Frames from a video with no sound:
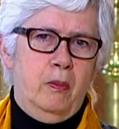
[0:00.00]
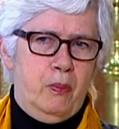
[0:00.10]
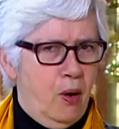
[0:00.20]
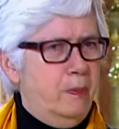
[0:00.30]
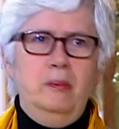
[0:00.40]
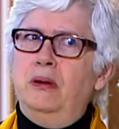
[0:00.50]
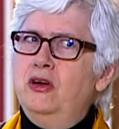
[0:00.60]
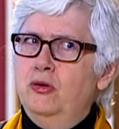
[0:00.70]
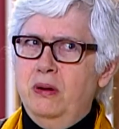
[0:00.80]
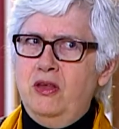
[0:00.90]
Probably
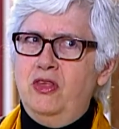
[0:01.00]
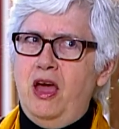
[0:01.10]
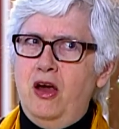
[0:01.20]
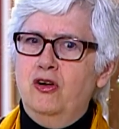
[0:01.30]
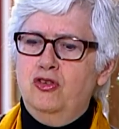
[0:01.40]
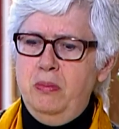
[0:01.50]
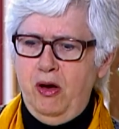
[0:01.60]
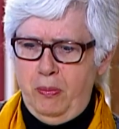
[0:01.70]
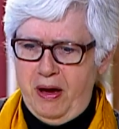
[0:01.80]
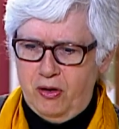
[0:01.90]
to make the air
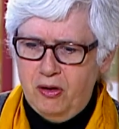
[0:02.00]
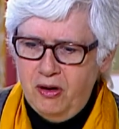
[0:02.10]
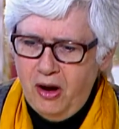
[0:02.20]
smell better.